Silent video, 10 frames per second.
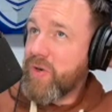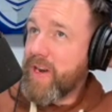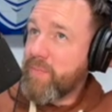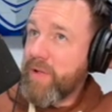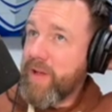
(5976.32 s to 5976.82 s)

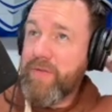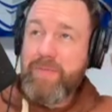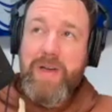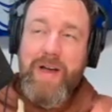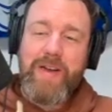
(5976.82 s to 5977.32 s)
had to play from
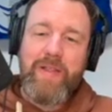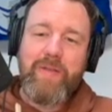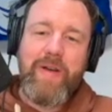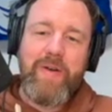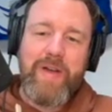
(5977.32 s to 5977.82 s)
behind at the
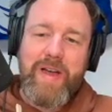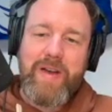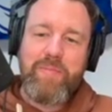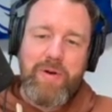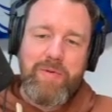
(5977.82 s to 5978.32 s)
very end
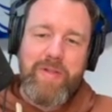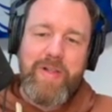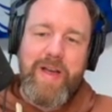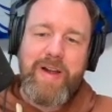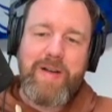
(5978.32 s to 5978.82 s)
and put them on the
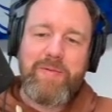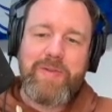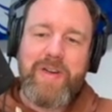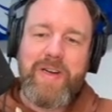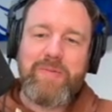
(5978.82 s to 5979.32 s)
line a couple
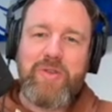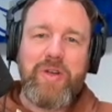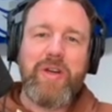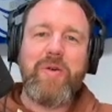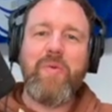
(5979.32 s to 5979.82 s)
times. So
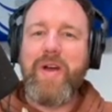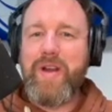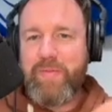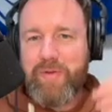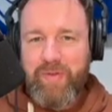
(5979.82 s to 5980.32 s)
you're going to
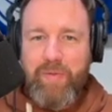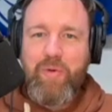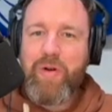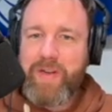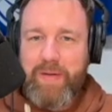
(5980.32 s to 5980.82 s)
wind up with some
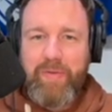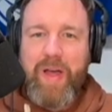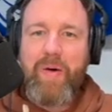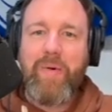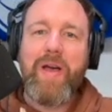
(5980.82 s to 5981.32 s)
more attempts
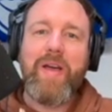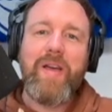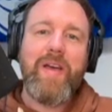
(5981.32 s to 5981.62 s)
that way.